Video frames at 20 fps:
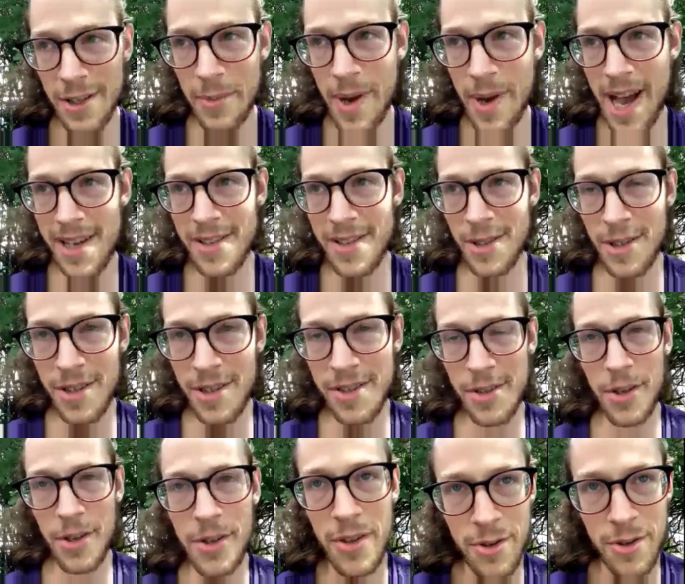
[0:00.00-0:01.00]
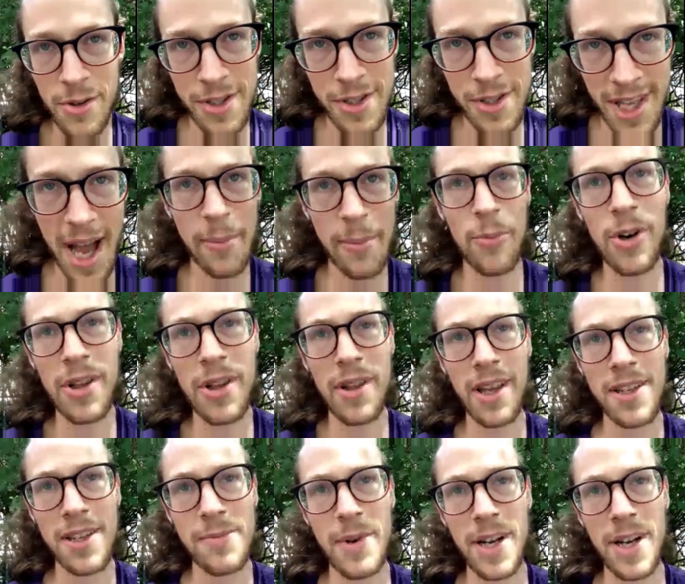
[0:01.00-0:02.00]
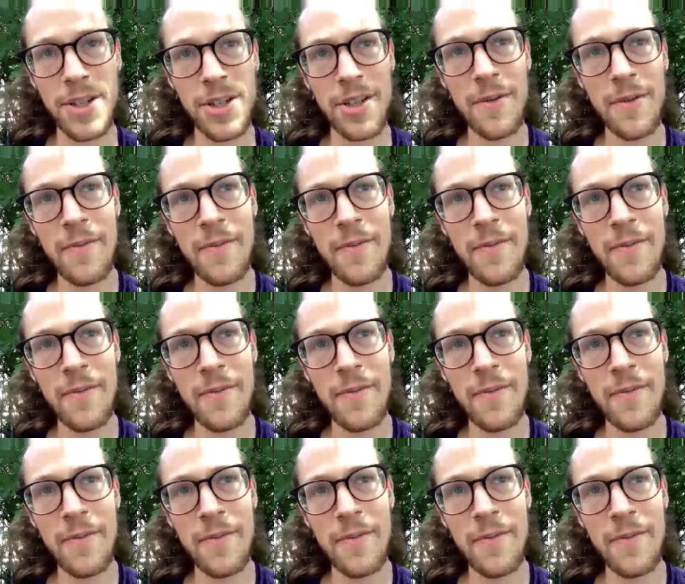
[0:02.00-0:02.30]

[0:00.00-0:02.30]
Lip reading: passages so you stop breathing as much.